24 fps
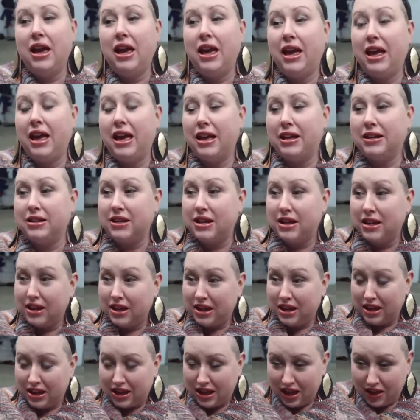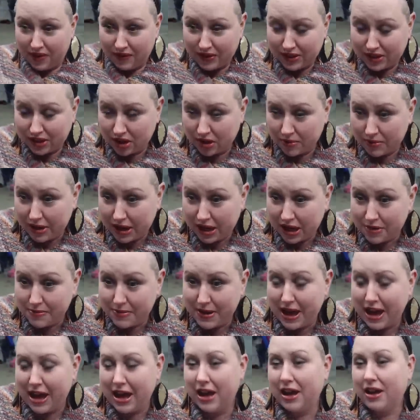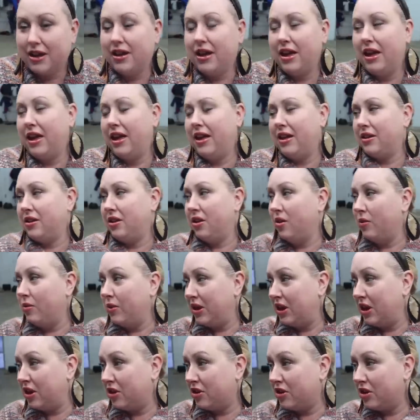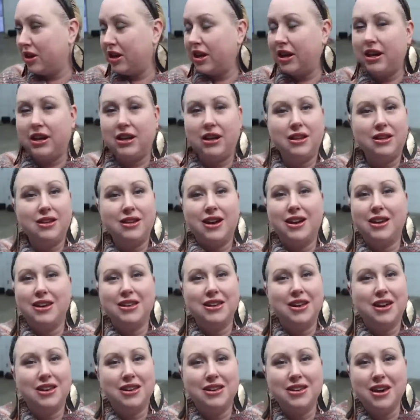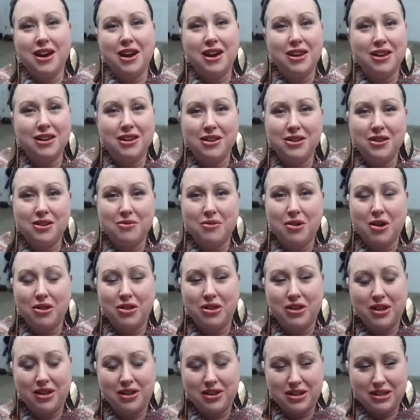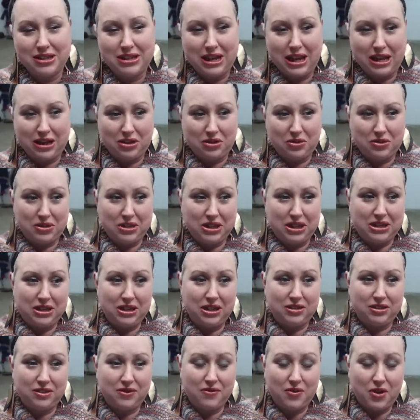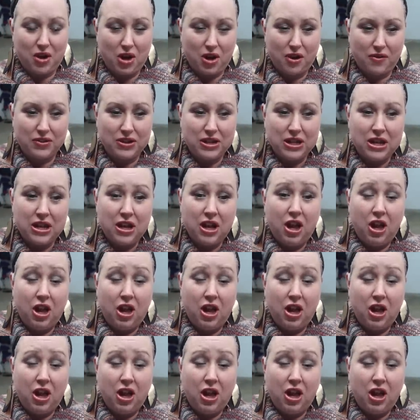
and he gave us our money back and we agreed and yada yada yada you know all the the technical details involved